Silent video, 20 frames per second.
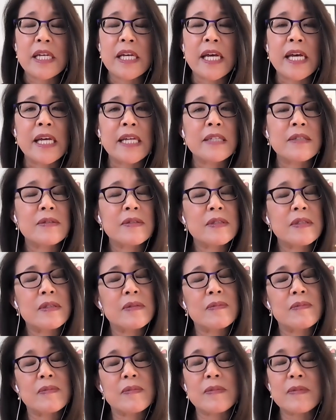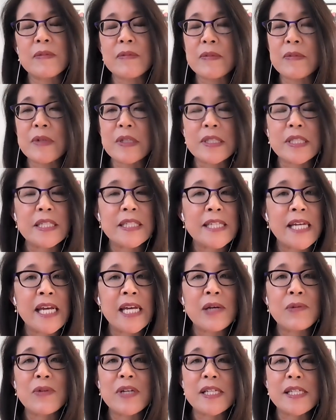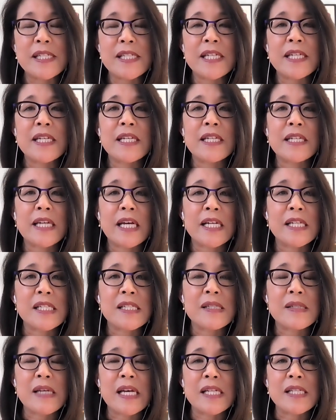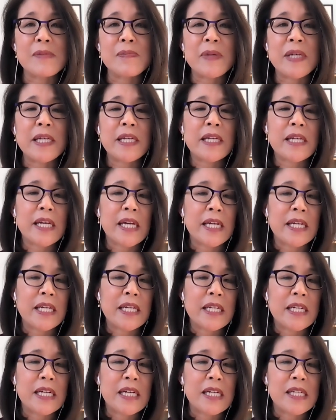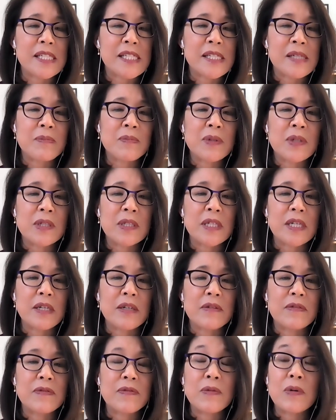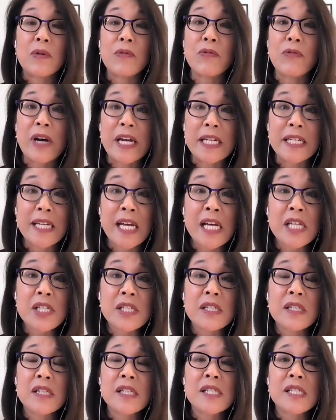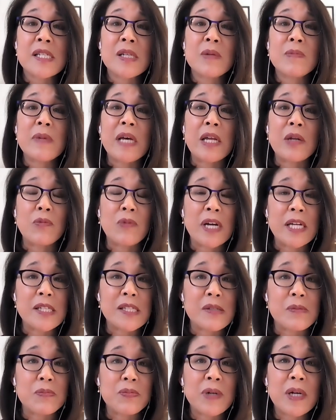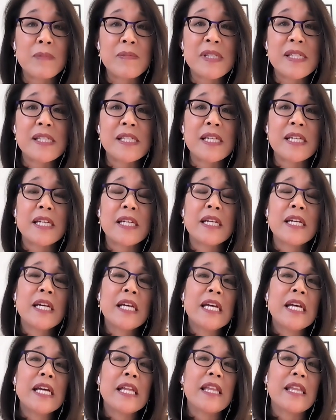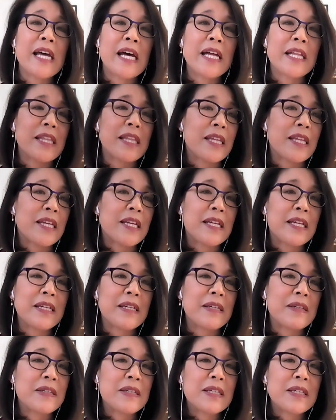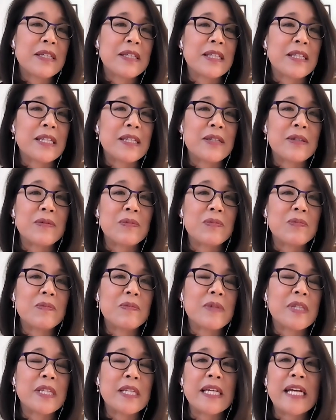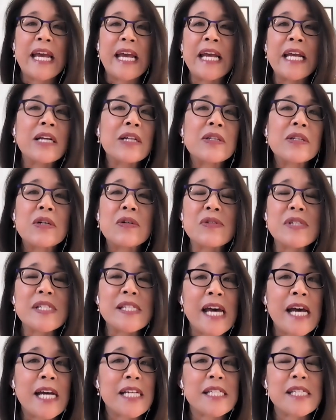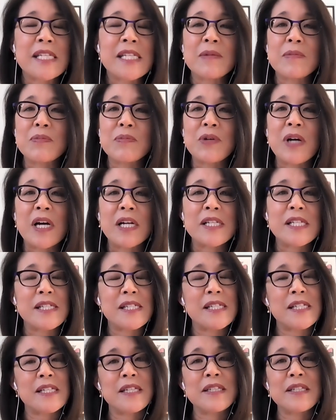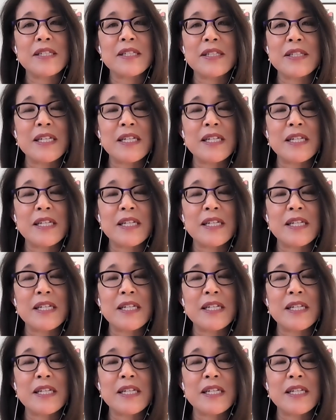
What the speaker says: And today we see it as being a symbol of white nationalism and white supremacy, that the Anglo-Saxon Protestant